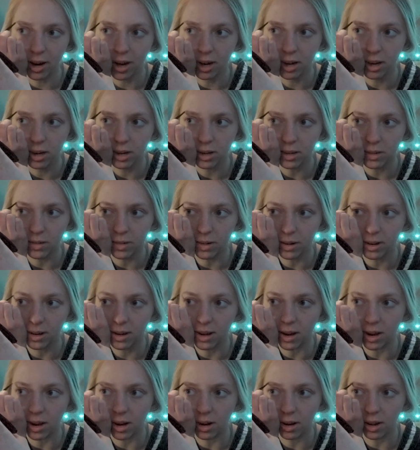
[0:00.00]
and you just wanna
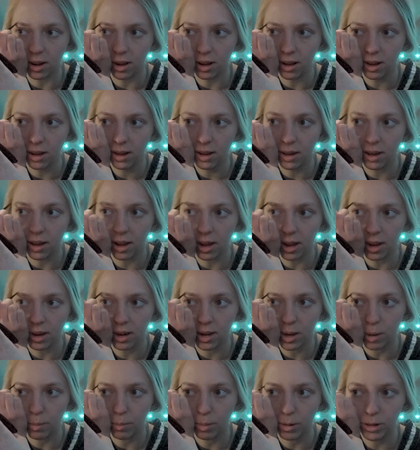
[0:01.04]
cuddle and
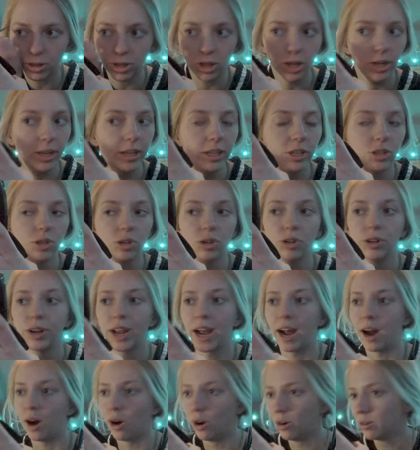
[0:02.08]
temperature controlled
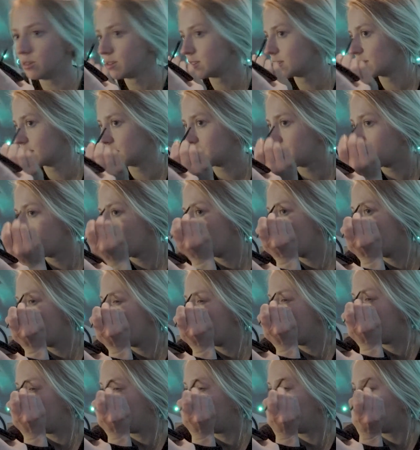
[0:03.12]
house
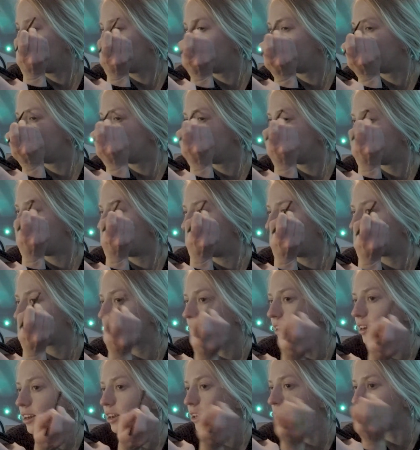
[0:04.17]
and you want your
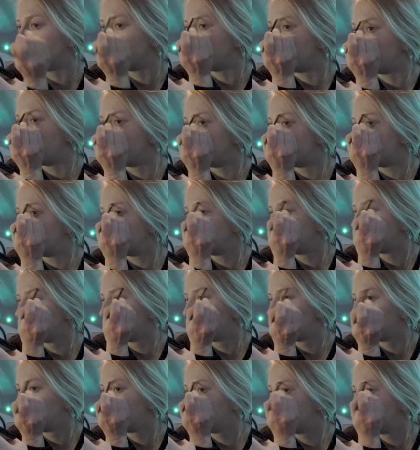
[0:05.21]
acne to go away
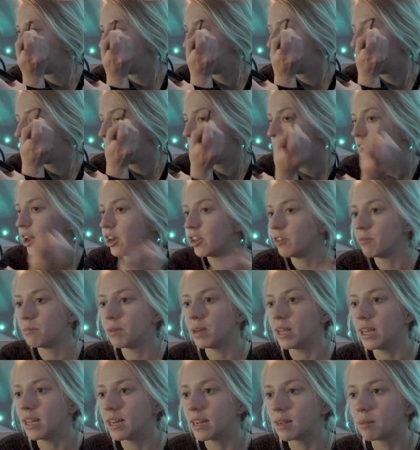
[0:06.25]
and you've been
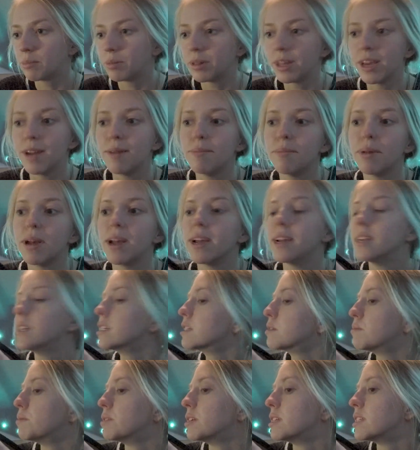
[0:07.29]
eating plant
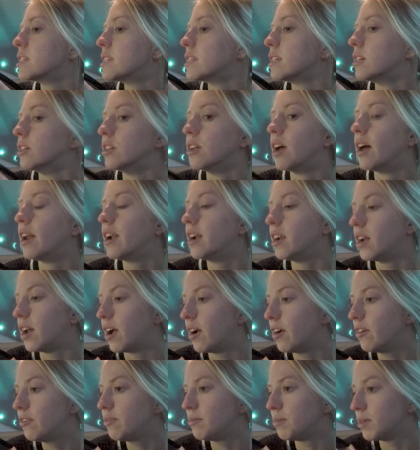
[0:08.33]
based but it's still not
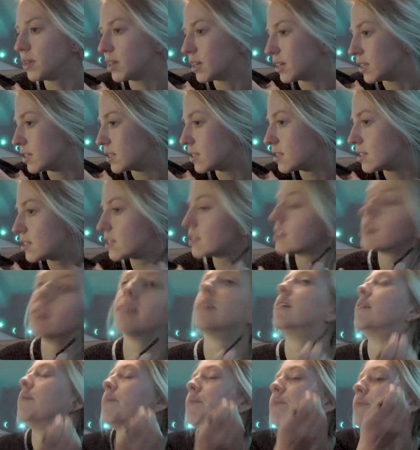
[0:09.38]
enough because
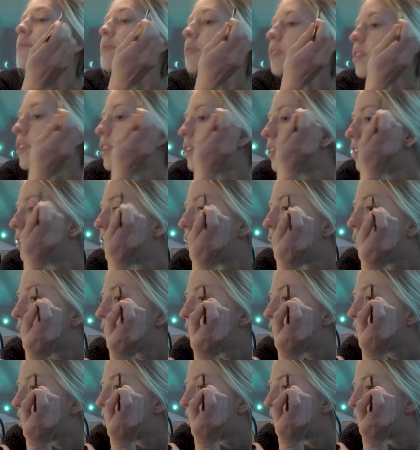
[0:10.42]

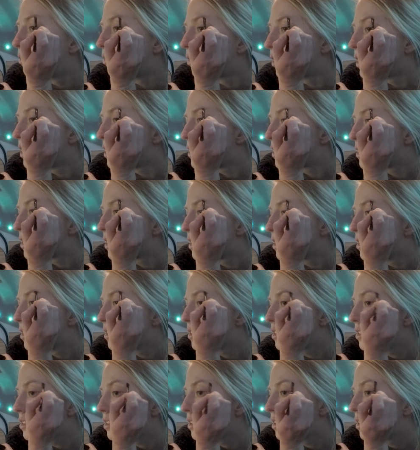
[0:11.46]
of
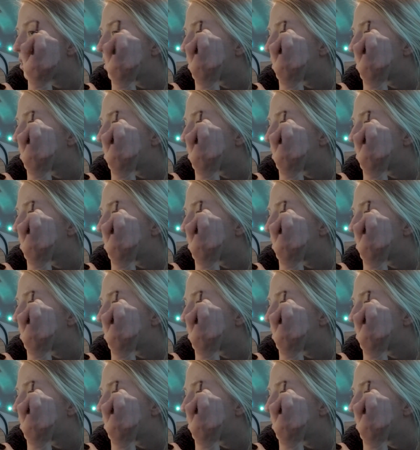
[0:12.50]
reasons.